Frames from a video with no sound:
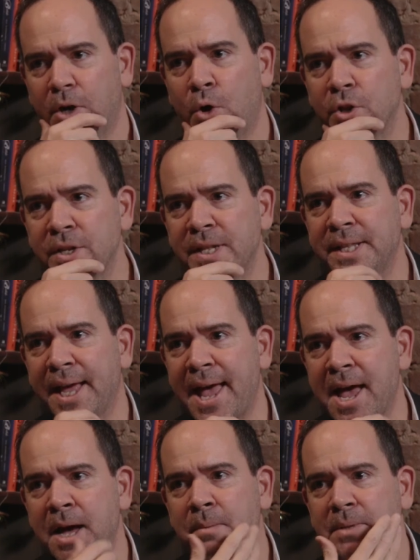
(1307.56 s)
Other than the
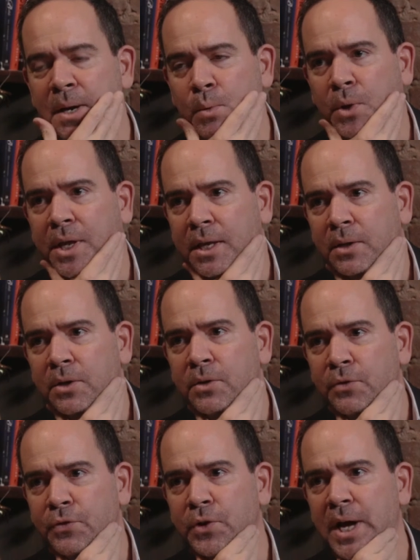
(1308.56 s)
ham that will kill you
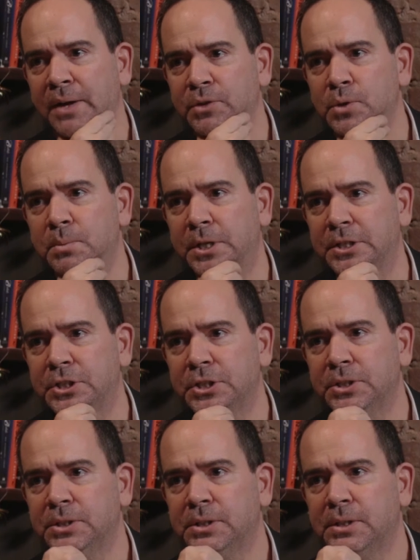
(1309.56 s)
if you have too much?
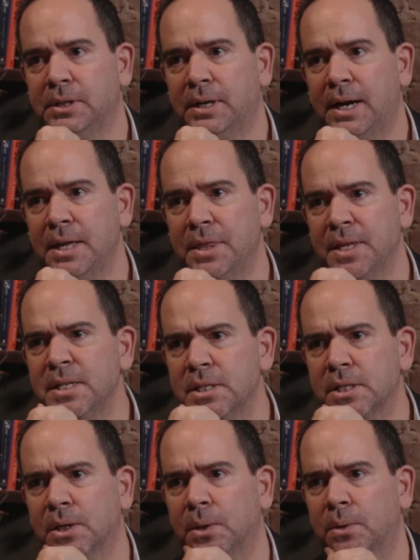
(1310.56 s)
I think
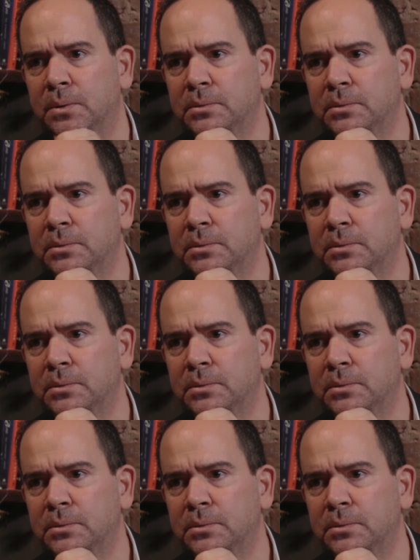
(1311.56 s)
so.